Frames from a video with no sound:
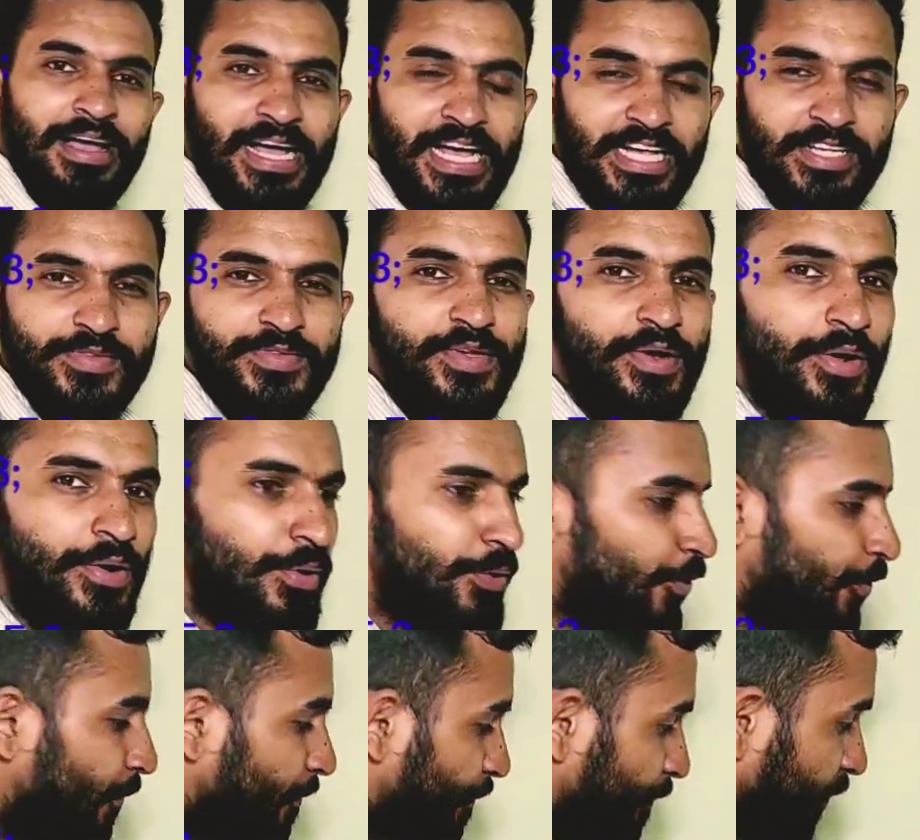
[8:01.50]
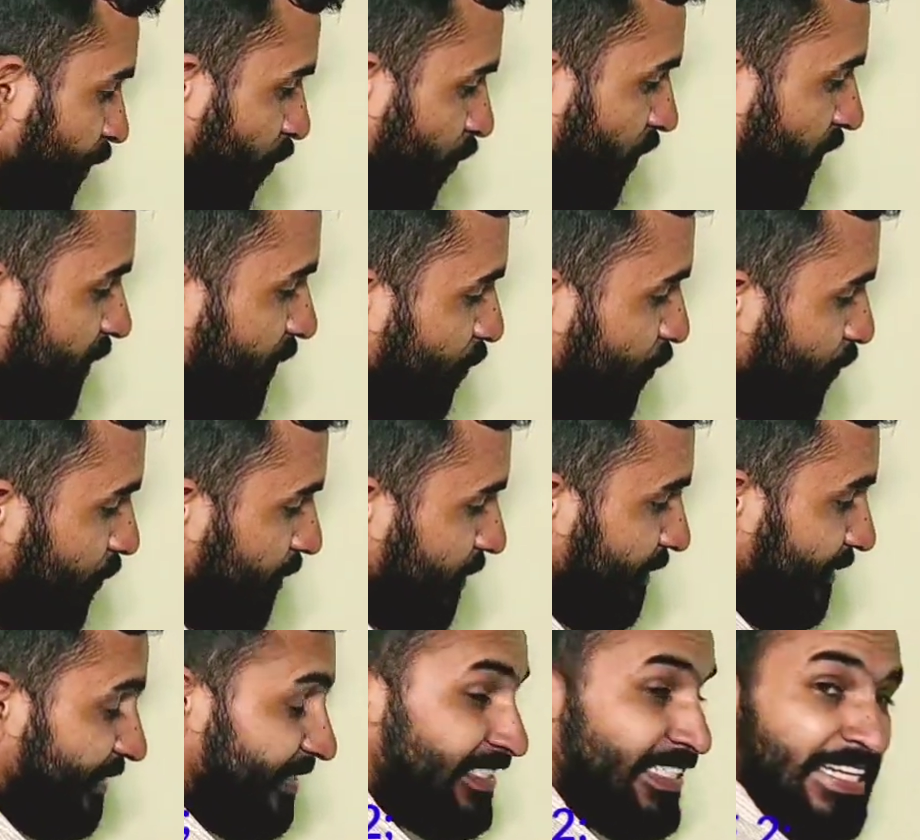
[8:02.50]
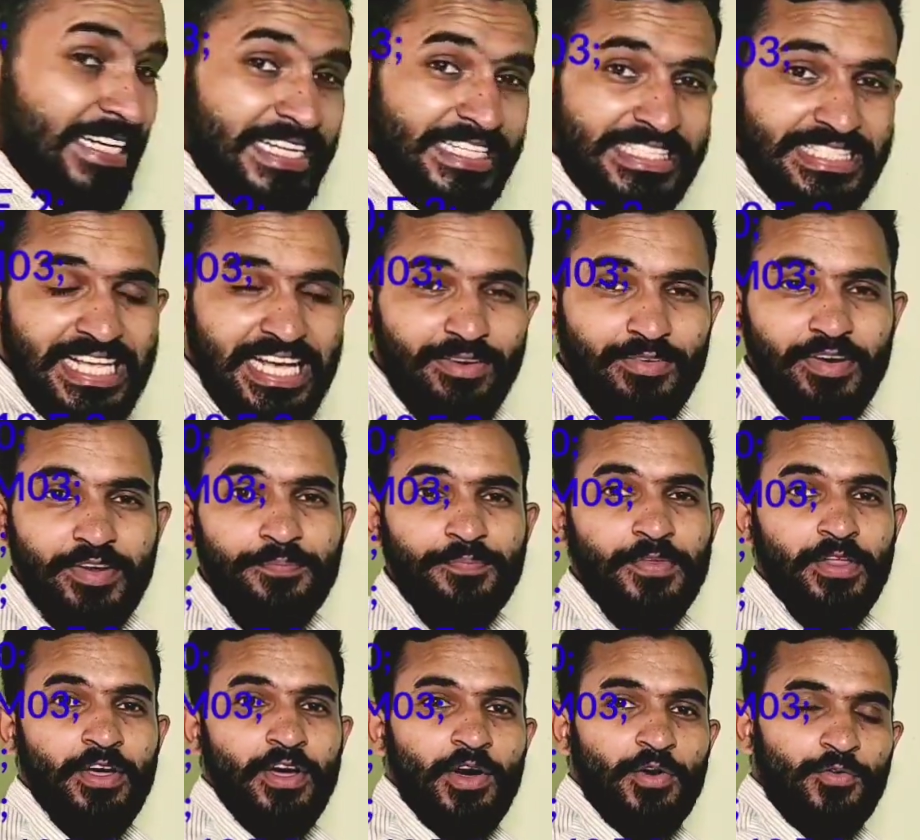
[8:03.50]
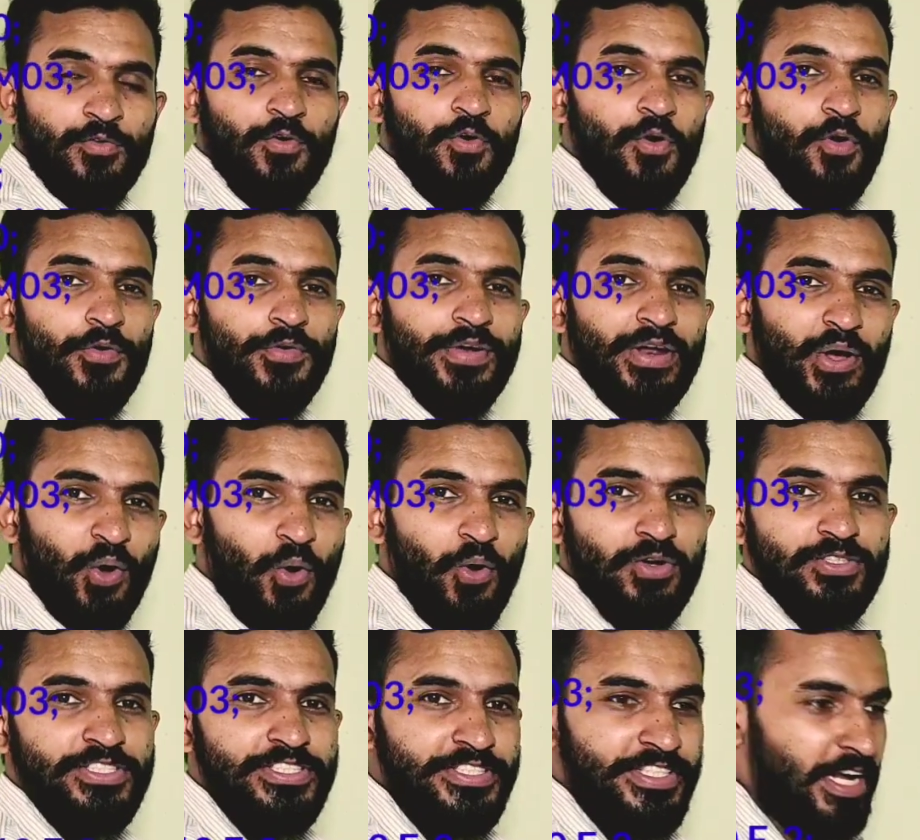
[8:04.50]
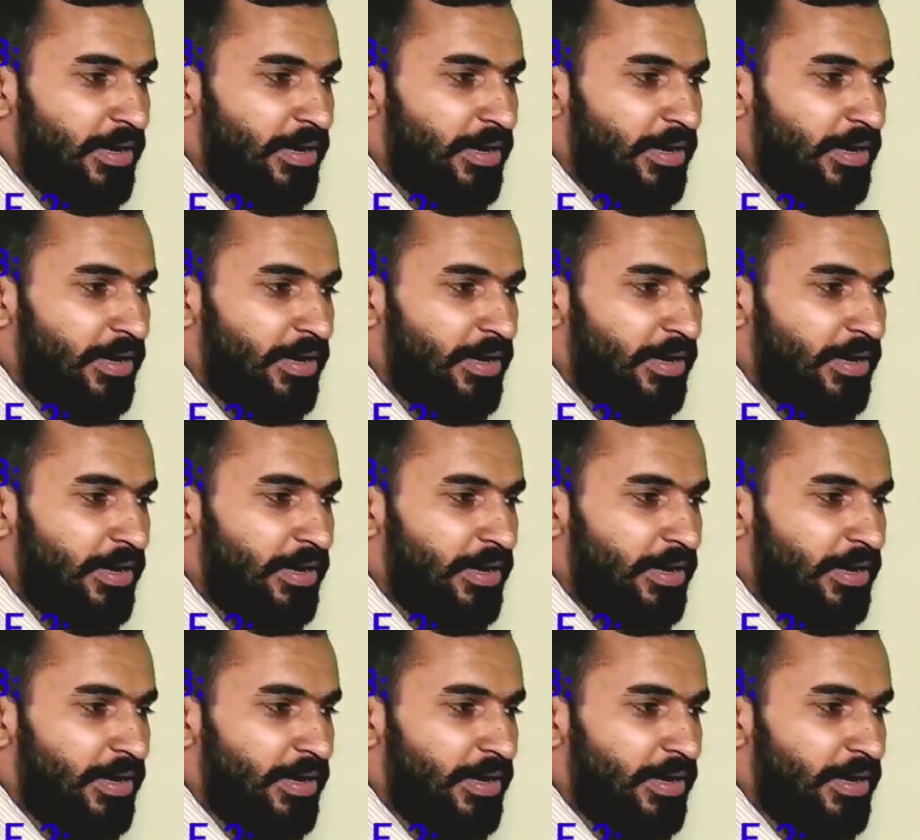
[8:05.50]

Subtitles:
As we all know, we'll use G97 for constant